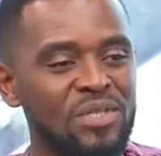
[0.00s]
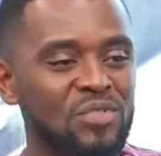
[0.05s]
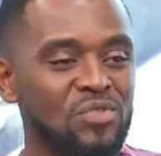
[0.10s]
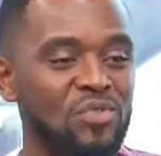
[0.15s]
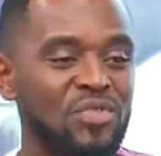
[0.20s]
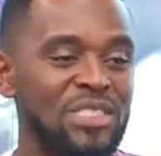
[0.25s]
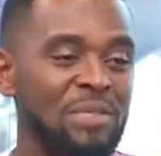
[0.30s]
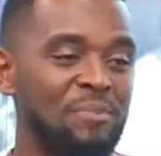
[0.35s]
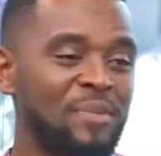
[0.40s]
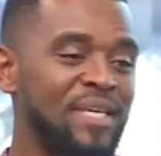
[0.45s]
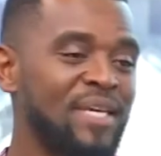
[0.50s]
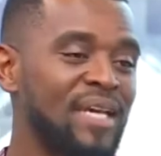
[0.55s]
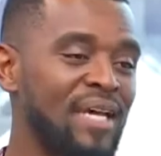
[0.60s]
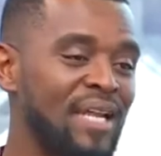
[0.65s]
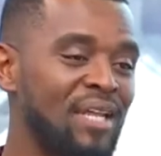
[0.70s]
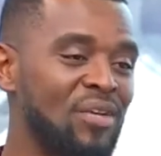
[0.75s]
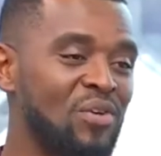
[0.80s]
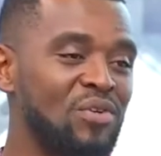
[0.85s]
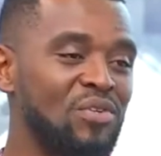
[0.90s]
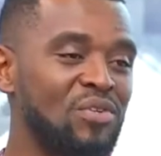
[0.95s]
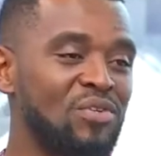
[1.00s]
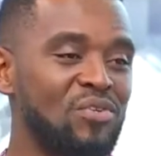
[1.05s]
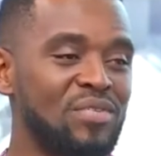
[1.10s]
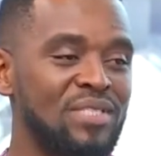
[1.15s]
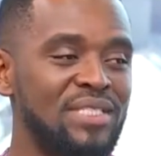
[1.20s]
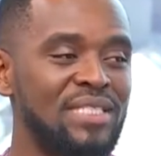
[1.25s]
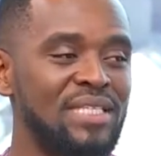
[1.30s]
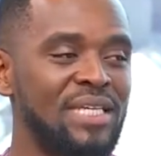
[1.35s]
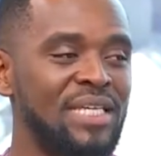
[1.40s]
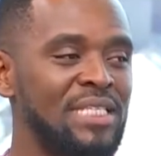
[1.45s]
So typically you
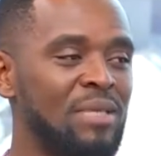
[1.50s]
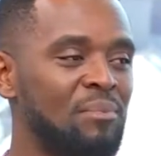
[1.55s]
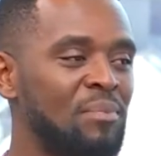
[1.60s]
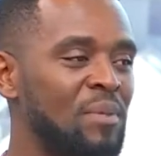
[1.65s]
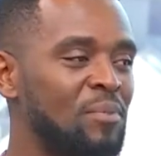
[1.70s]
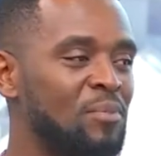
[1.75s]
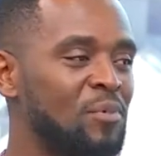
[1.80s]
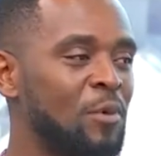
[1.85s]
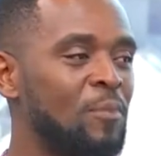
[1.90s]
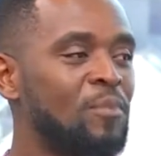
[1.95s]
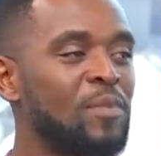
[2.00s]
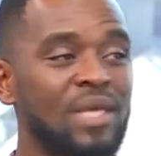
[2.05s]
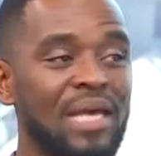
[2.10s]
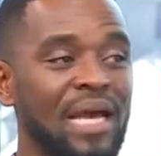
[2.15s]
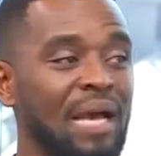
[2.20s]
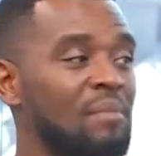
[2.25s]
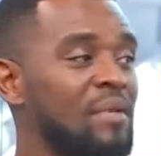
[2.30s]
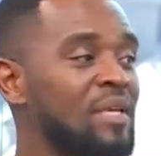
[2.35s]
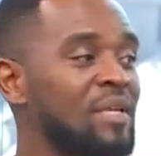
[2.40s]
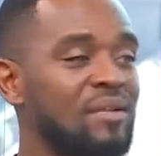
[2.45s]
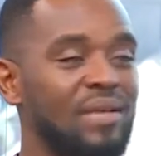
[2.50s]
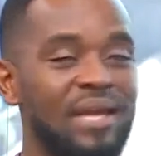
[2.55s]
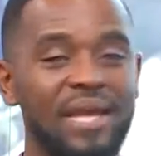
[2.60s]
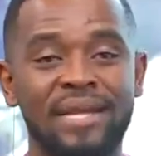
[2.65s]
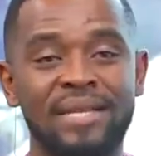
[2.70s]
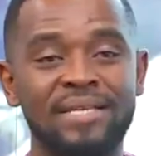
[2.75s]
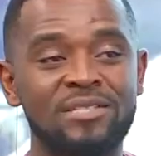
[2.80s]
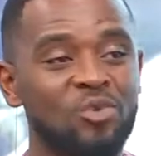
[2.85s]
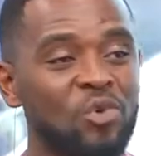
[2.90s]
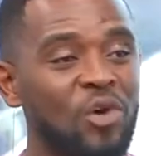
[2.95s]
see it in people, I mean,
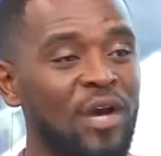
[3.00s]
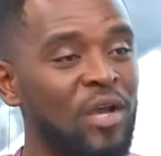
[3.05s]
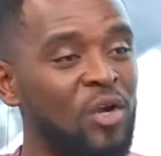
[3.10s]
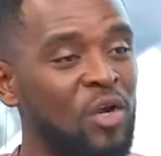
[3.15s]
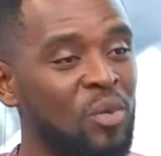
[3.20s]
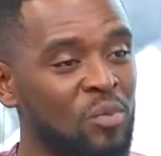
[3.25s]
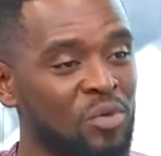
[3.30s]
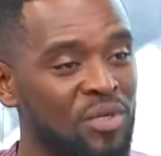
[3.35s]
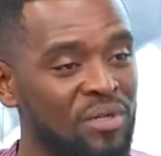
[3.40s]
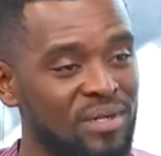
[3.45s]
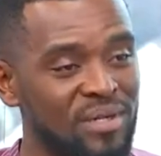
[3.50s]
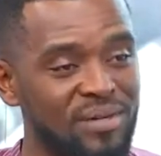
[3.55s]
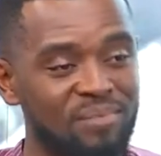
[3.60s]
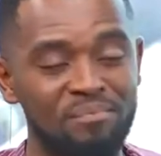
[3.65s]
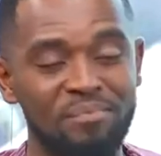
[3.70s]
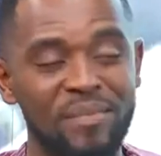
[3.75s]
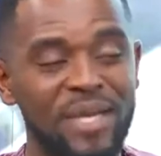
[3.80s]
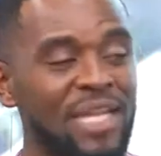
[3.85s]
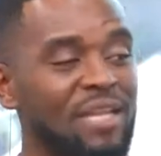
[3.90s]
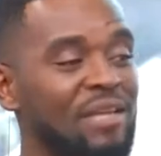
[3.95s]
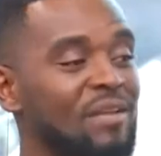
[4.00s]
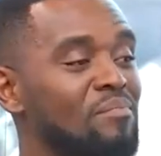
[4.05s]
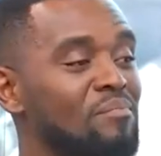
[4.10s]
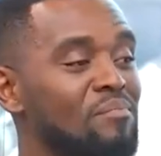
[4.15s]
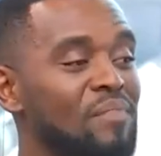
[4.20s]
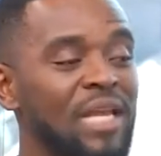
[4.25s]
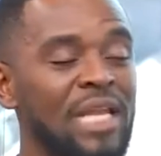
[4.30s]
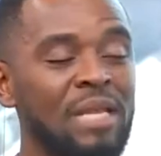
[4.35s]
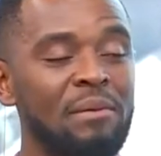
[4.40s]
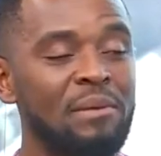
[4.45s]
and it's quite common.
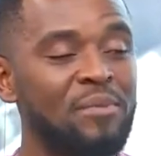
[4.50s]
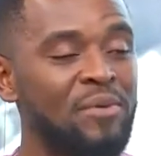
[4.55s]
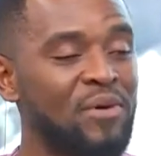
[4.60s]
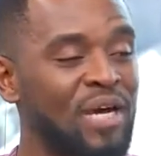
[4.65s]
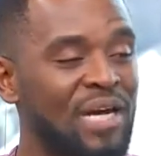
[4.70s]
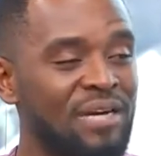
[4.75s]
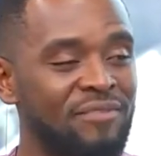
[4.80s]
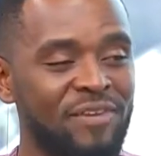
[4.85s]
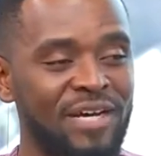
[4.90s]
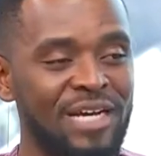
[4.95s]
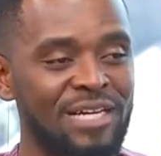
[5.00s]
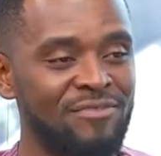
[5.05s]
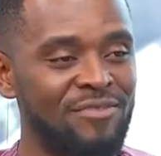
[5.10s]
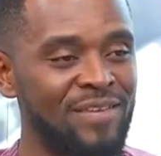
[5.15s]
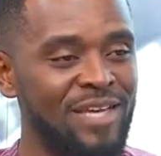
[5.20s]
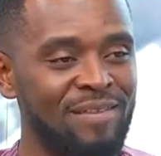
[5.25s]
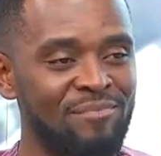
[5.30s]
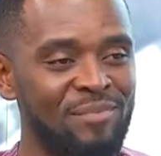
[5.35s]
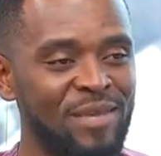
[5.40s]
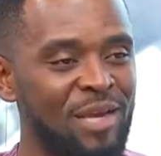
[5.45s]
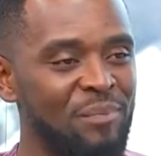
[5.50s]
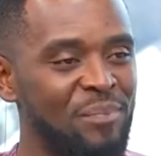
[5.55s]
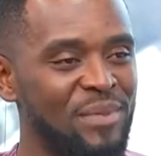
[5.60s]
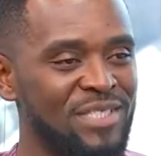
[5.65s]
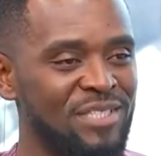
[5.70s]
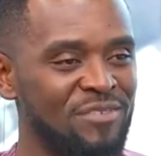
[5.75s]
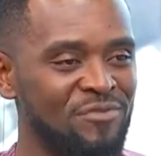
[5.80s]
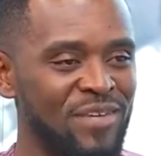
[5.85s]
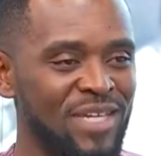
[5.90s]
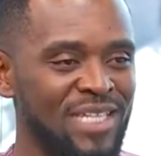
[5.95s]
Many people have
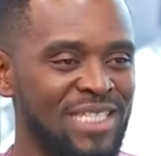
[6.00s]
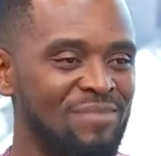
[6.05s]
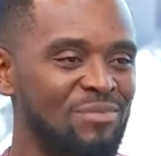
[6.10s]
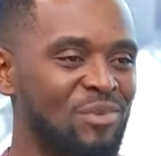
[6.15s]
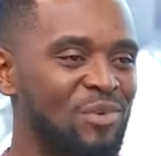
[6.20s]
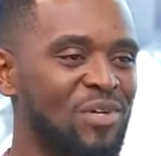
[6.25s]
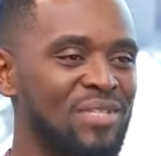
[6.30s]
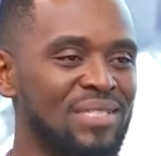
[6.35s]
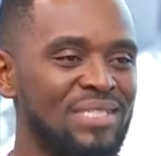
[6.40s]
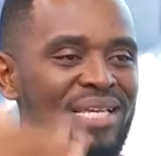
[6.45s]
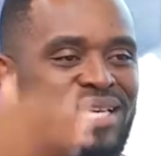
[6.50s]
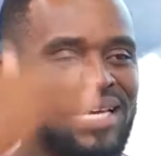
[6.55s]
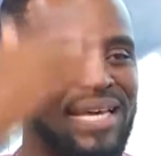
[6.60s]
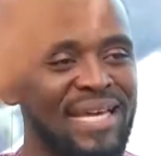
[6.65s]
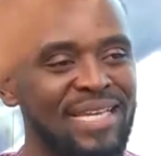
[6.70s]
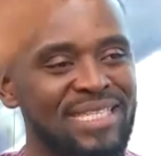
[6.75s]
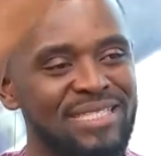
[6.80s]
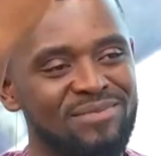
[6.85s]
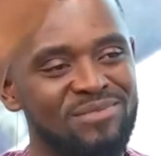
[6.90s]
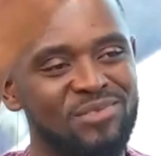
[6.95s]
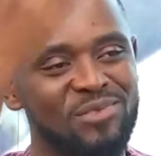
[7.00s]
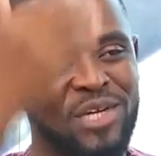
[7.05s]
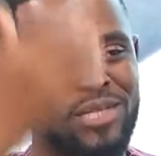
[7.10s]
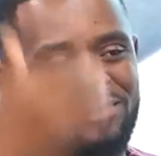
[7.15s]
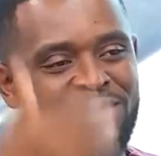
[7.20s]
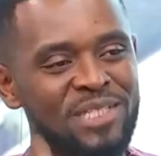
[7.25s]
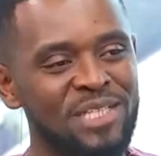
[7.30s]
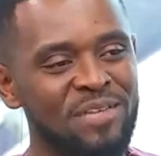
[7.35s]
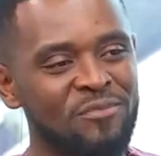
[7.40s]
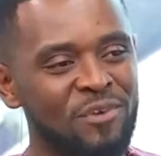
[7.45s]
herpes infection because it's
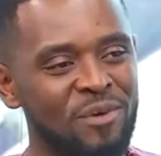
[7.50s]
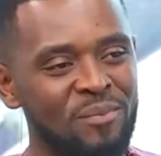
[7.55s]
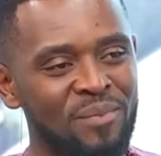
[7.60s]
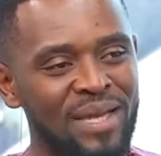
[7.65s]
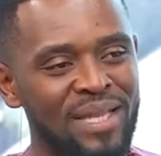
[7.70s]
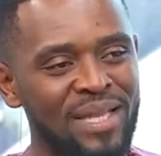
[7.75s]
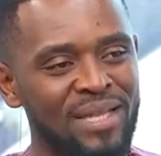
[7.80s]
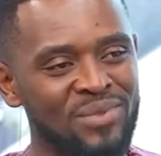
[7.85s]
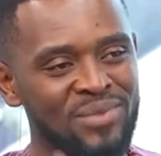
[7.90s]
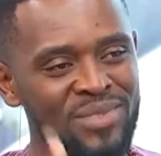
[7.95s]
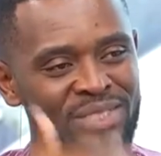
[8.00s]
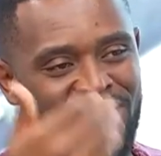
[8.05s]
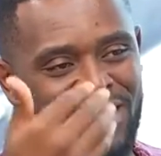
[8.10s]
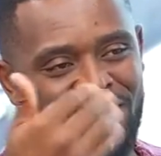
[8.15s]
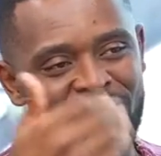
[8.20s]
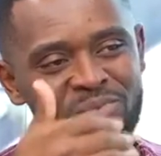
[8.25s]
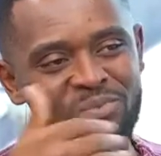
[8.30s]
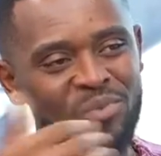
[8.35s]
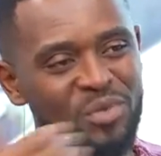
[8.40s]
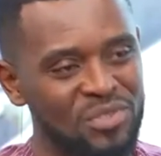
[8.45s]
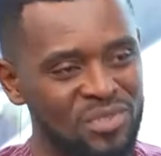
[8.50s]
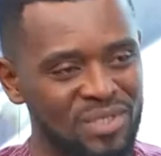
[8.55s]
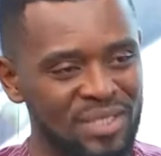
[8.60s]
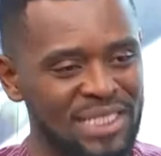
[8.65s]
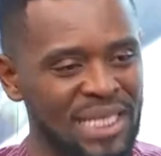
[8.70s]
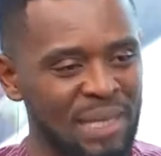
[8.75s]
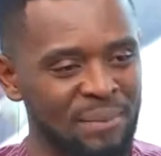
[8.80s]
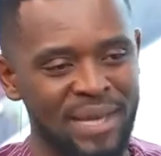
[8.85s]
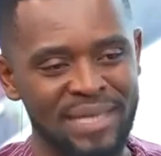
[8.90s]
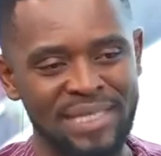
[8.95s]
transmitted from mother to child most of the
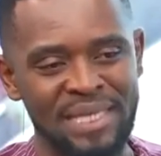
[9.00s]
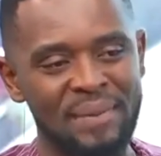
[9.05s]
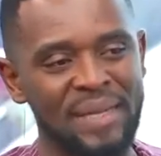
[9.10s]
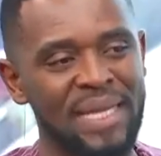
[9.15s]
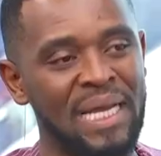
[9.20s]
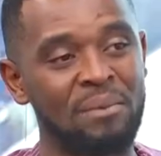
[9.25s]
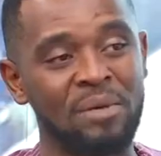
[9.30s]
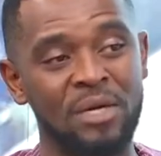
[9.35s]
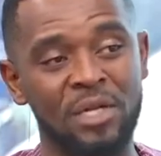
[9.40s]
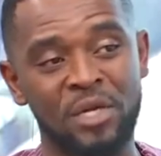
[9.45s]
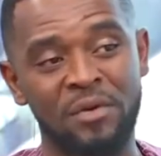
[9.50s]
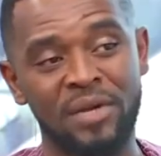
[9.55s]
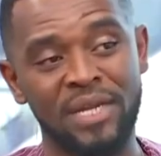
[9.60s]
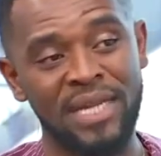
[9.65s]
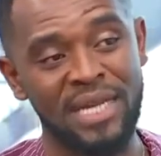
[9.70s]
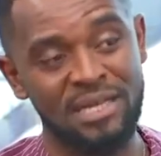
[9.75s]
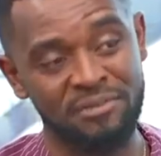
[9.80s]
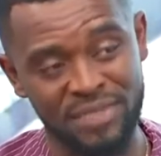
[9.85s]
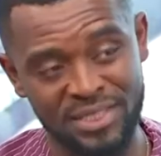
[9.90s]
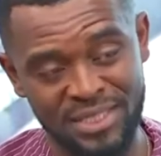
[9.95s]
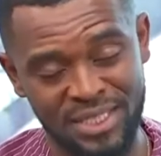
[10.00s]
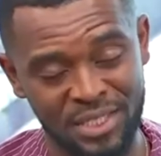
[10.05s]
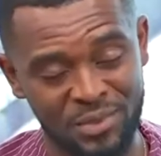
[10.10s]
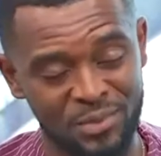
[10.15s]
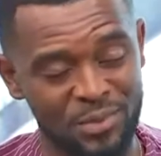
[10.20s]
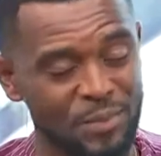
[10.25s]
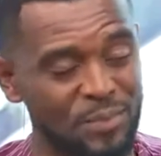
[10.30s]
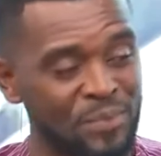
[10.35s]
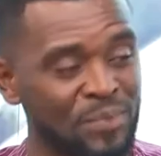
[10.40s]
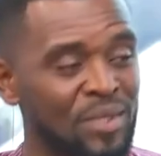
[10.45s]
time. By the time they come out, they already have it
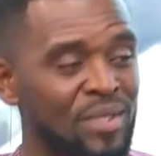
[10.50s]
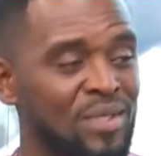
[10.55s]
anyway.